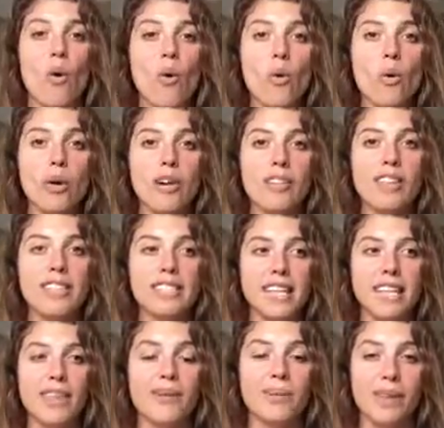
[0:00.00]
Or are they
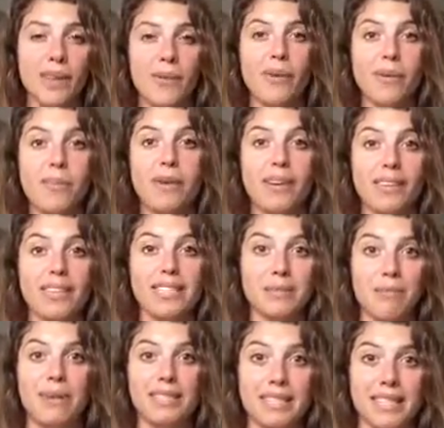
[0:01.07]
saying they really want to build this
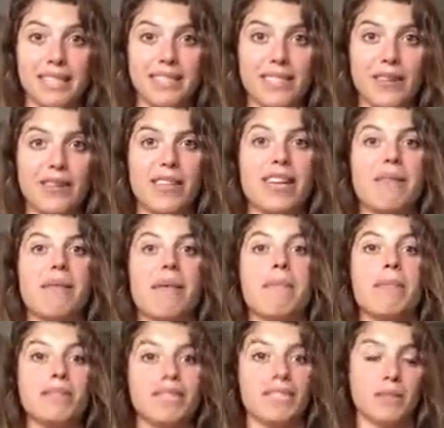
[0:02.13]
business? Are they going to be
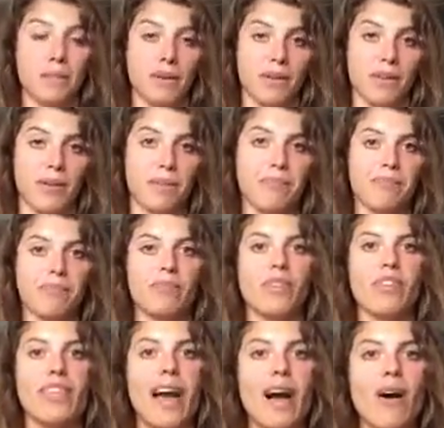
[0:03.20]
a business builder?
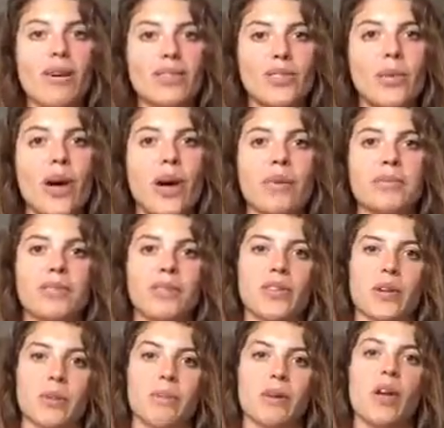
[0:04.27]
That also helps
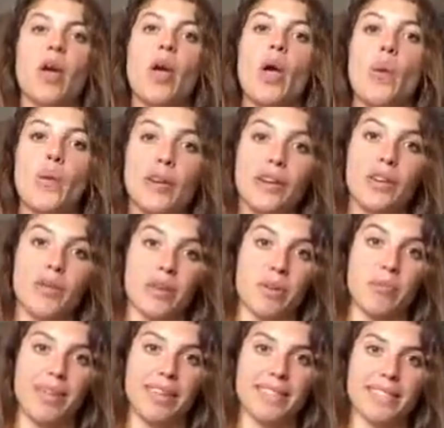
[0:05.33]
determine where you
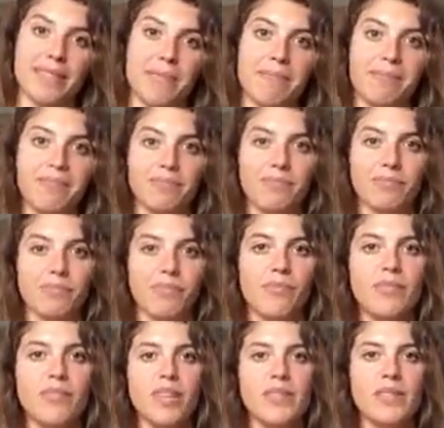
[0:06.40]
want to place them.
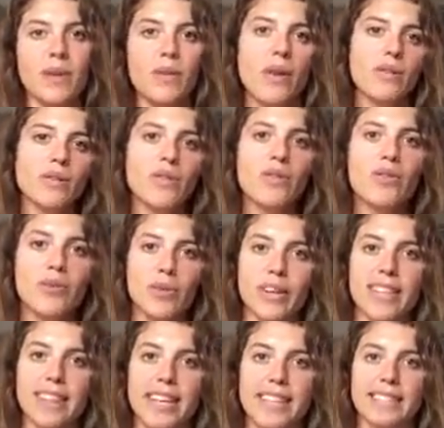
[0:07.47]
So those are
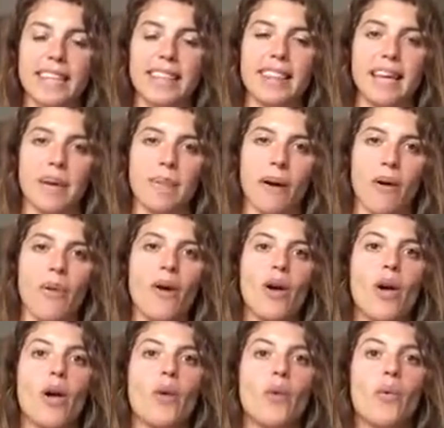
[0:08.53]
3 things I think about
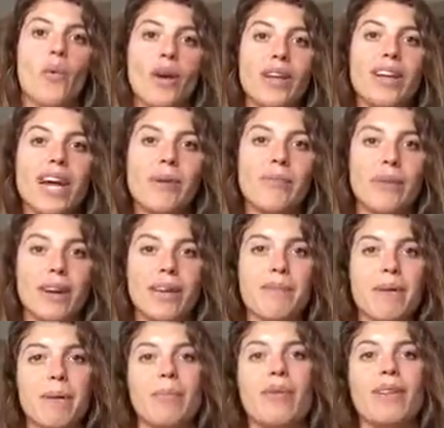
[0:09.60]
when I bring
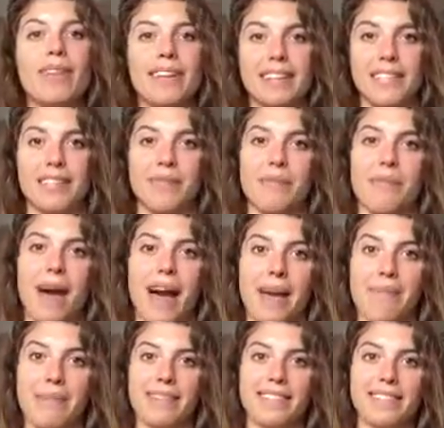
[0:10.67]
people into
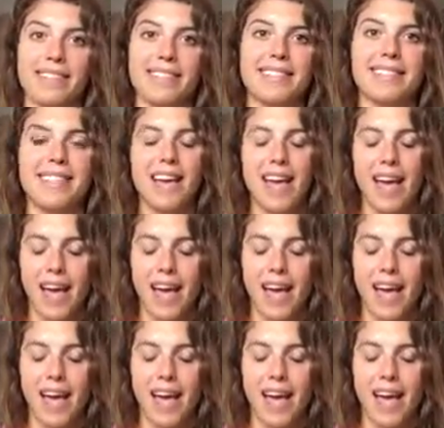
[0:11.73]
my business.